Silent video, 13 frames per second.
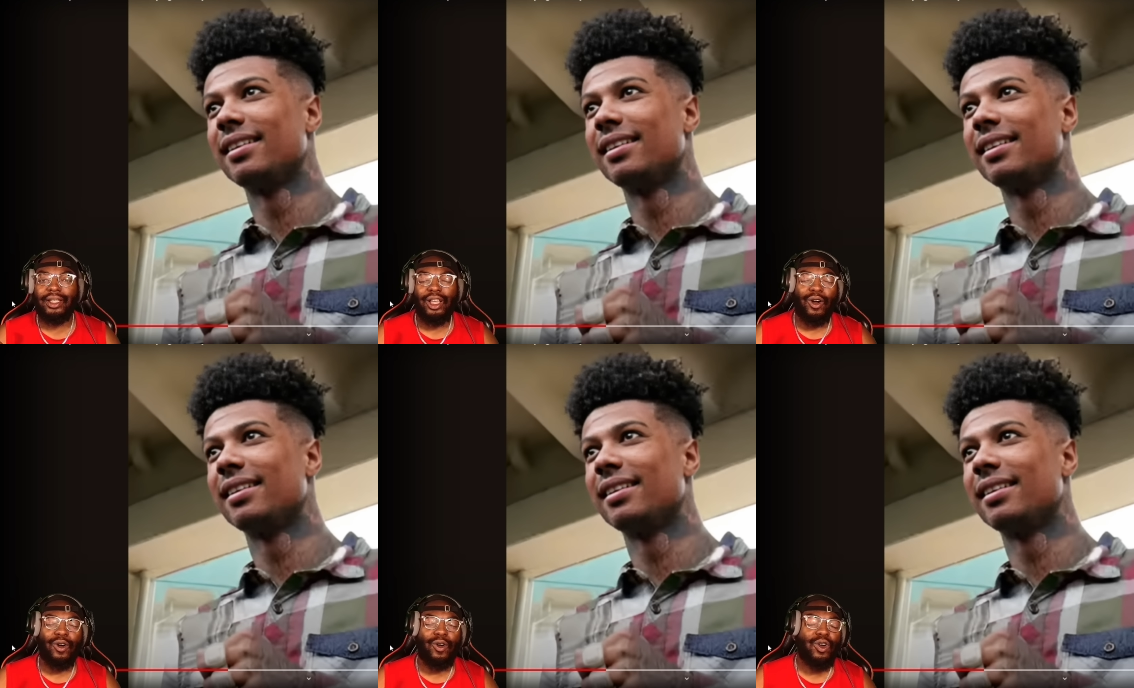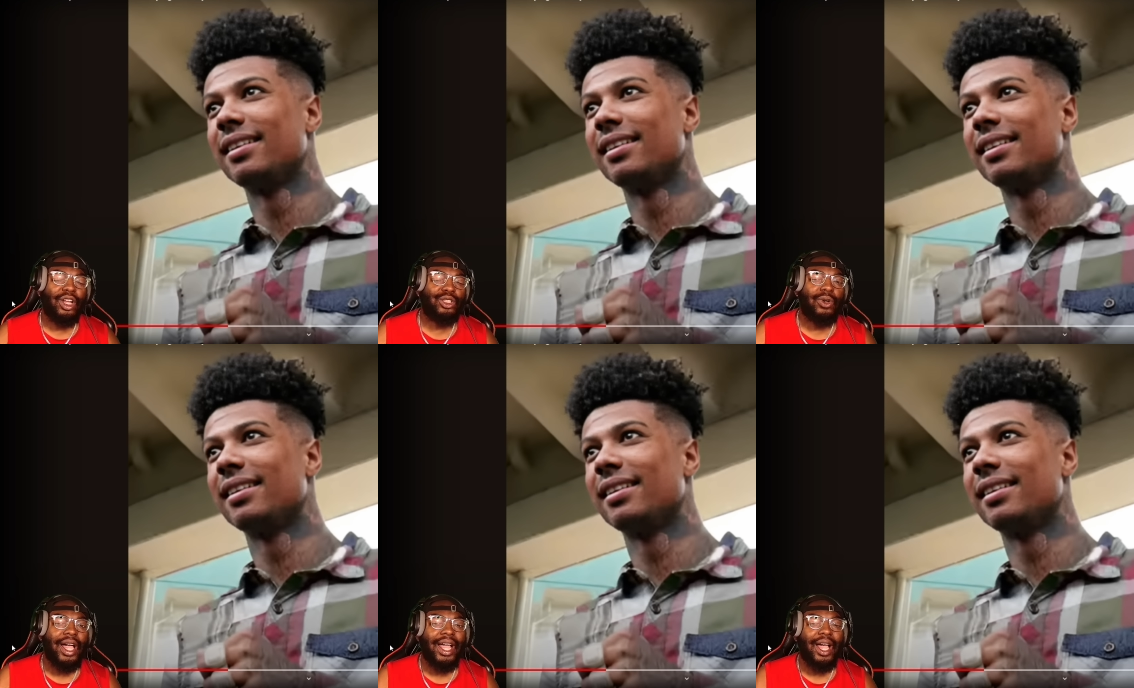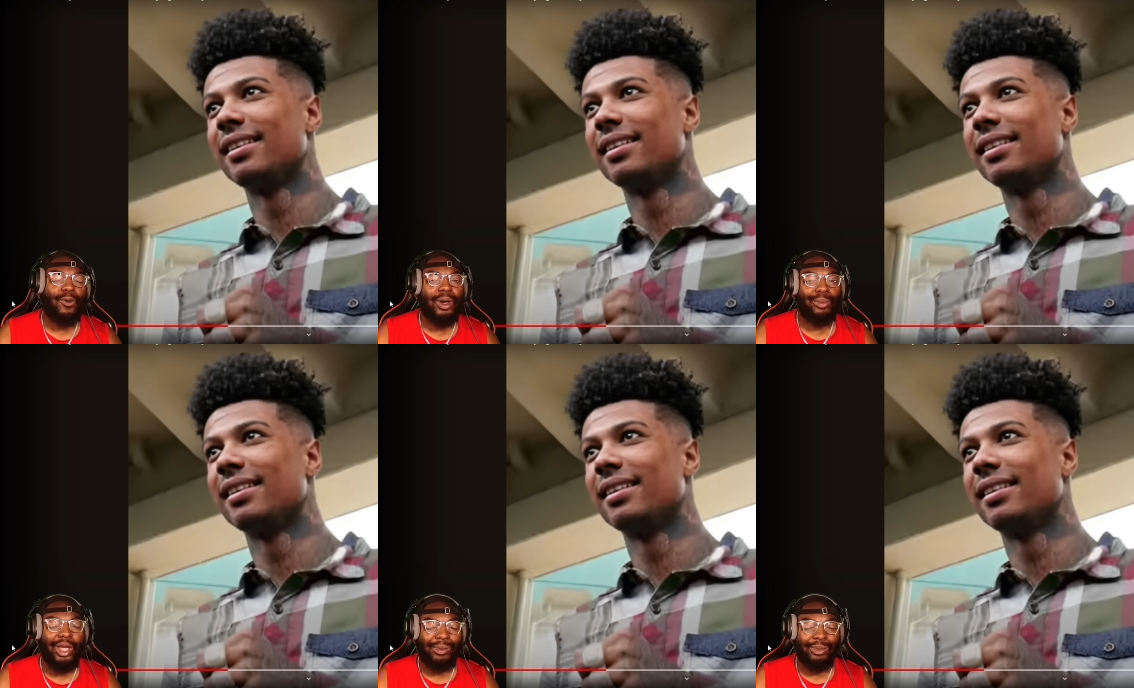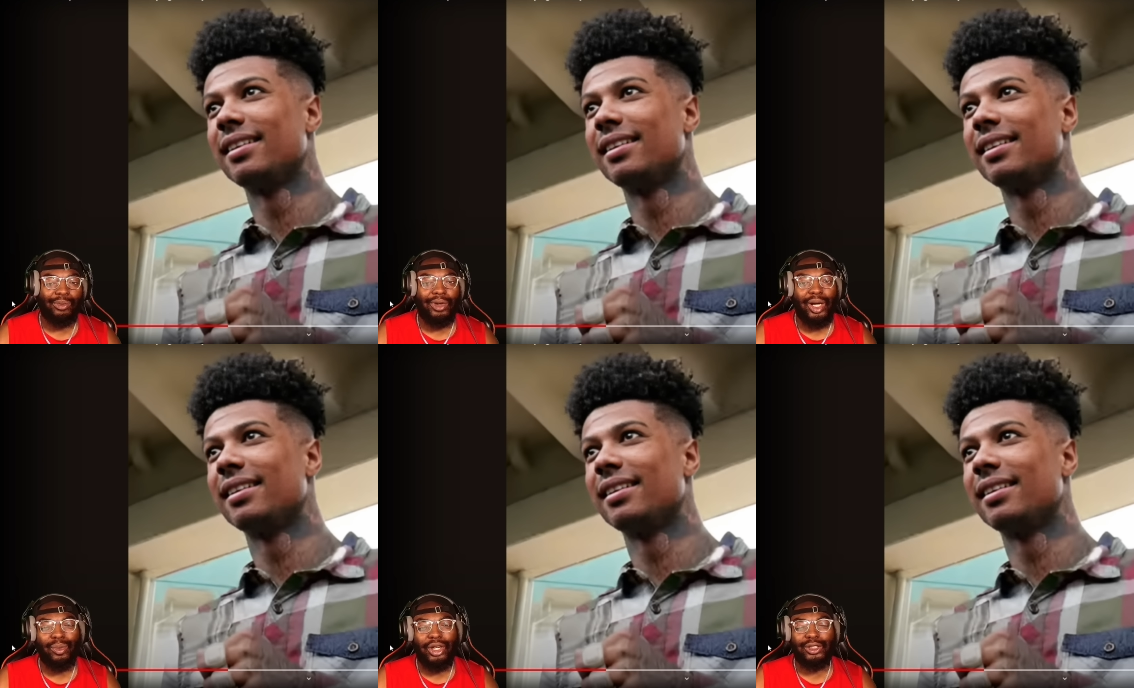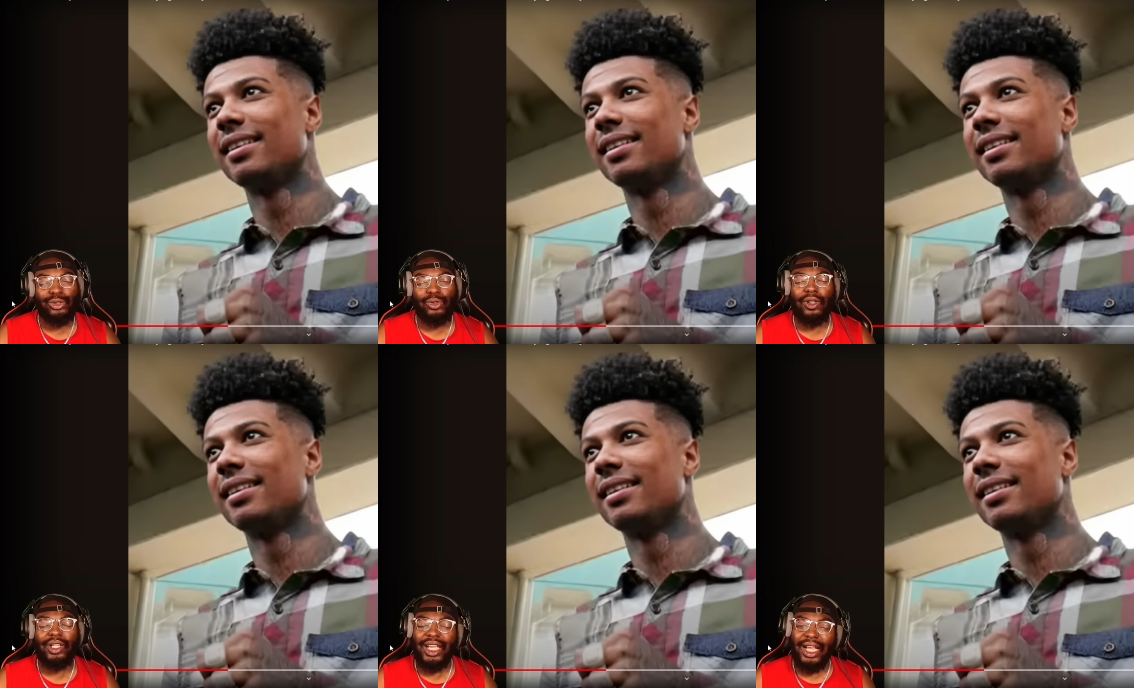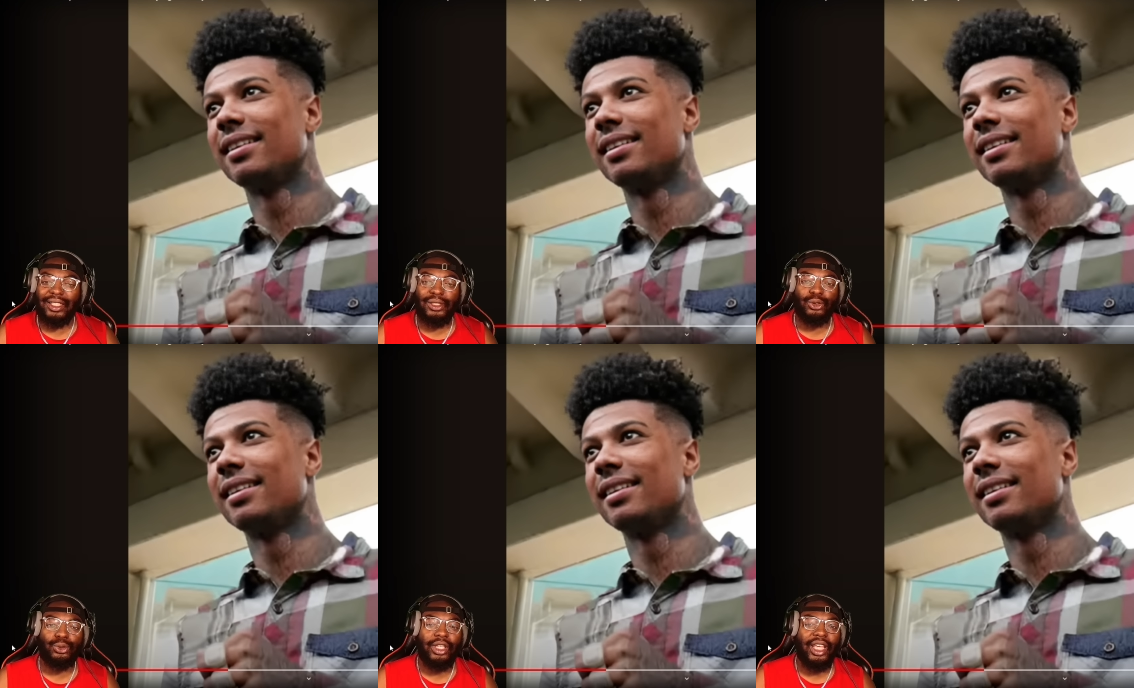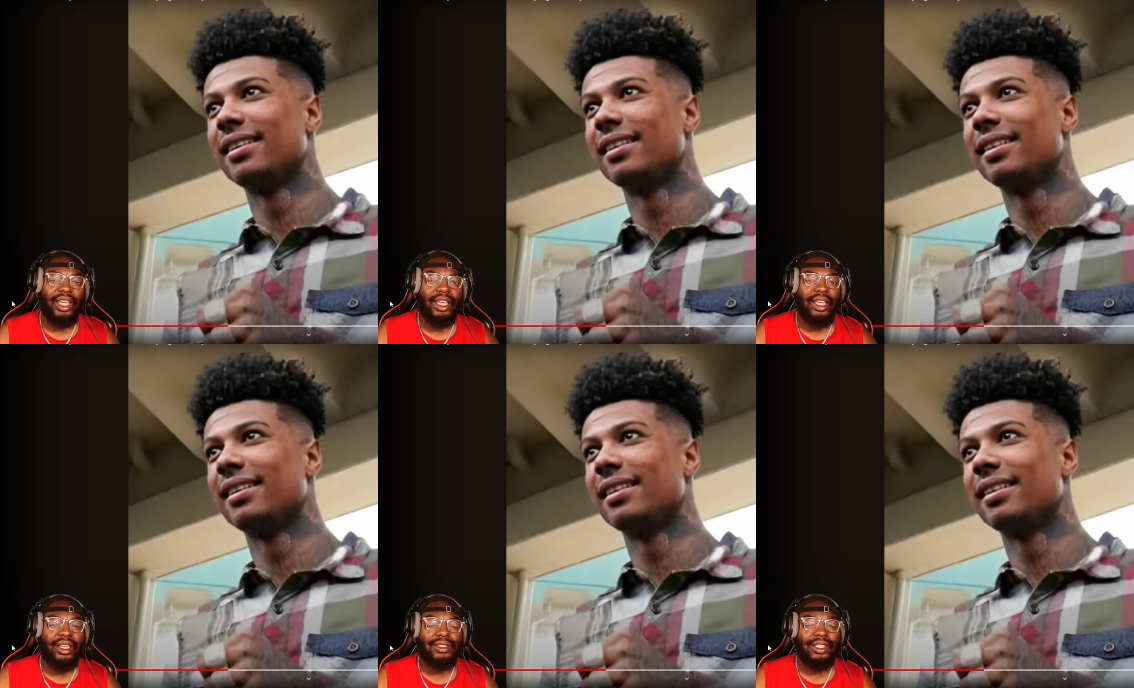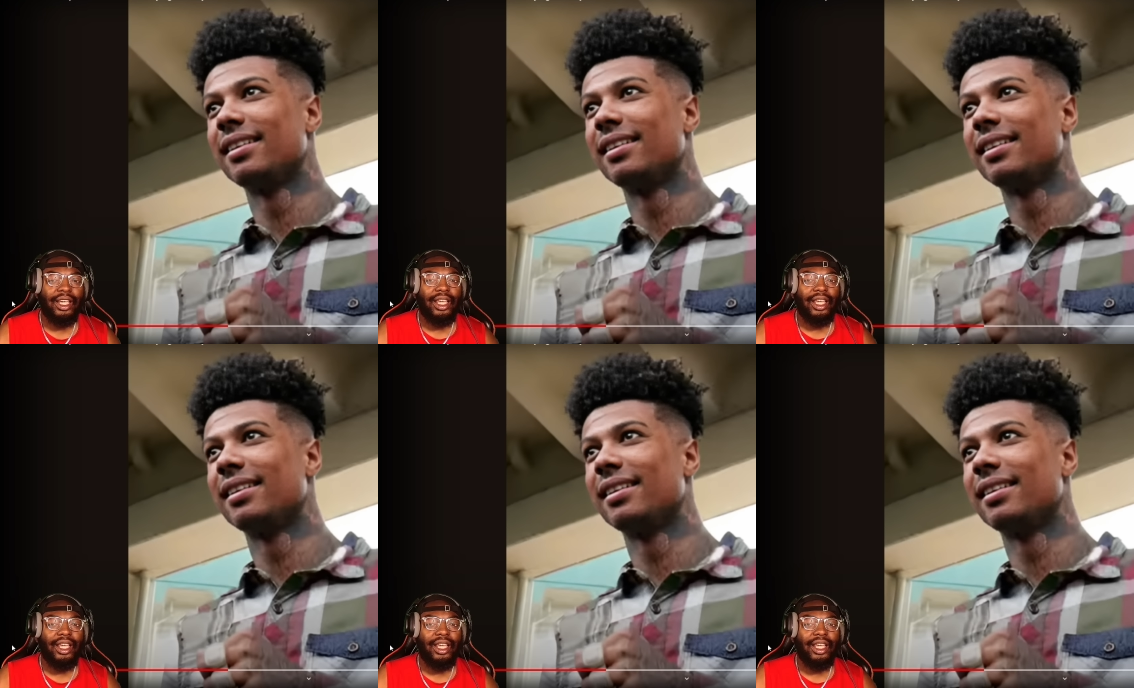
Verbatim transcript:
Speaker 1: Oh, that's why I got one baby mama. That's why I only got two kids.